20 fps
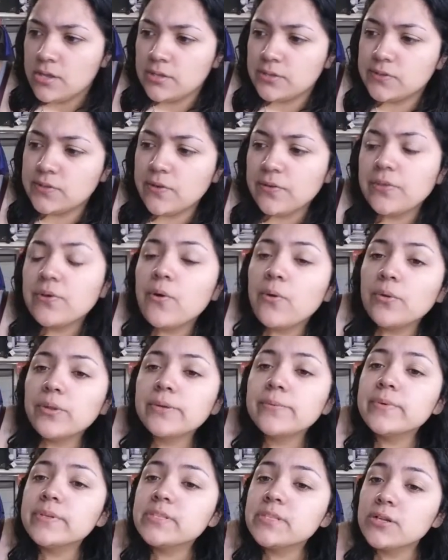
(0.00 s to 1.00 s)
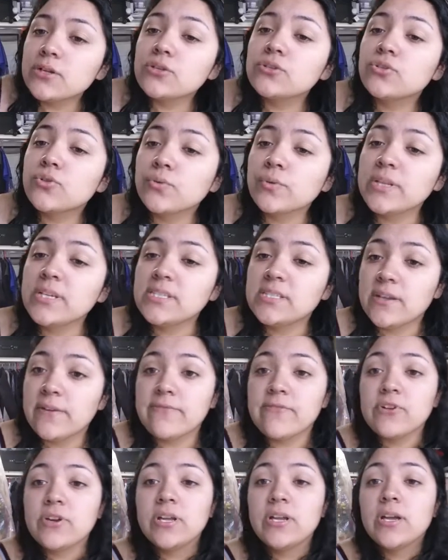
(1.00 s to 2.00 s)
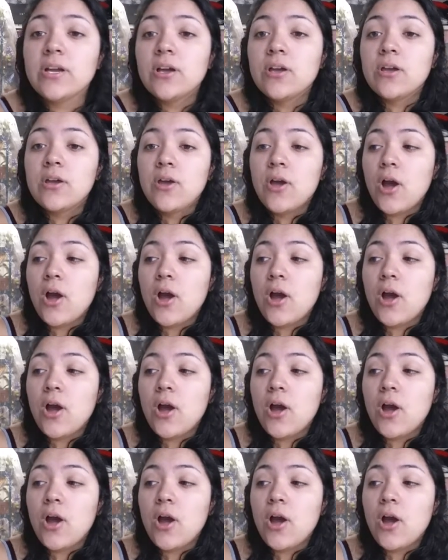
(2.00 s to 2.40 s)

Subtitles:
So the only ones that are truly suffering